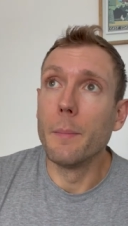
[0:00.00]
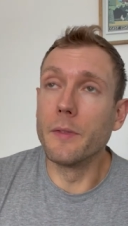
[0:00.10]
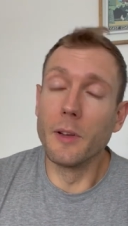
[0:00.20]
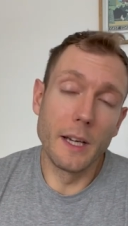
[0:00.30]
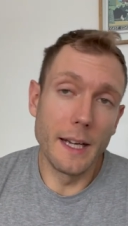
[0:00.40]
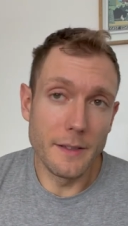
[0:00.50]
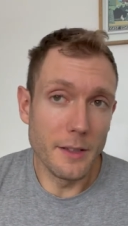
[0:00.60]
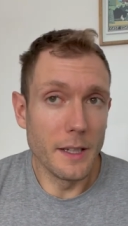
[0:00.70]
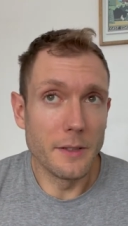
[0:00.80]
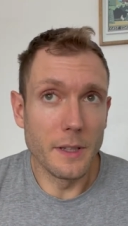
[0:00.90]
But if you're looking
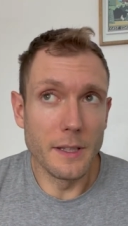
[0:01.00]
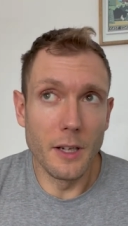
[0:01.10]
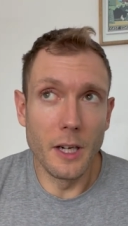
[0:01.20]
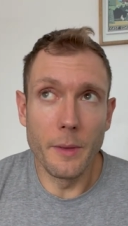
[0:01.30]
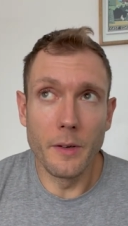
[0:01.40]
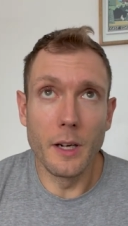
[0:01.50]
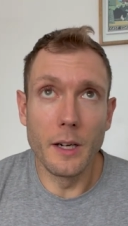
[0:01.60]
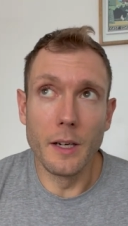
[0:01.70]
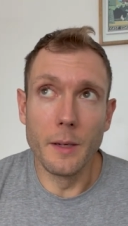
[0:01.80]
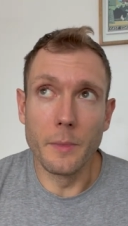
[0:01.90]
outside his lineup, there
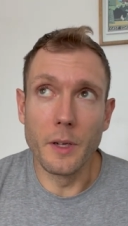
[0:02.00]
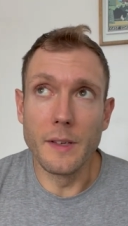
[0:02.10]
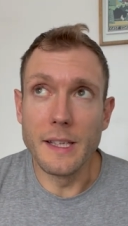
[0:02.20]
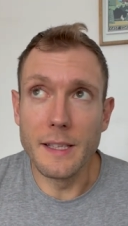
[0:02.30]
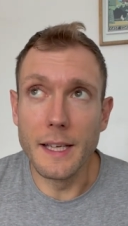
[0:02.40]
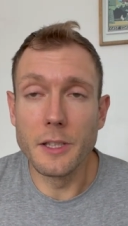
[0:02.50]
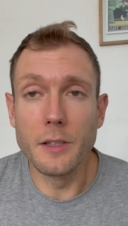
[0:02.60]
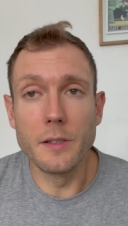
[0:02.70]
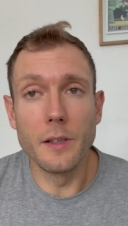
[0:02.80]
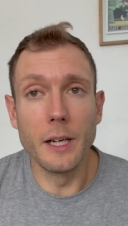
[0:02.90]
are um, kind of easy day
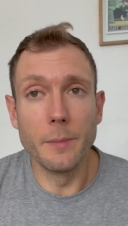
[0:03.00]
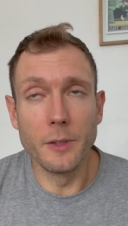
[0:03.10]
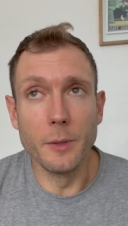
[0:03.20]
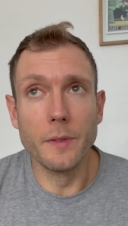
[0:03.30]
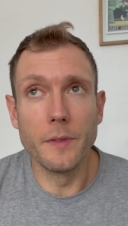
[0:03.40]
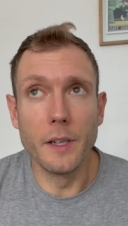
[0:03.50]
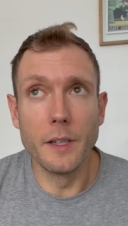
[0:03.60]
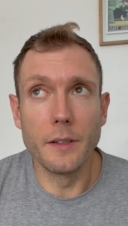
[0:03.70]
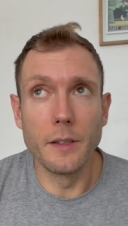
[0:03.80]
shoes that I do prefer to the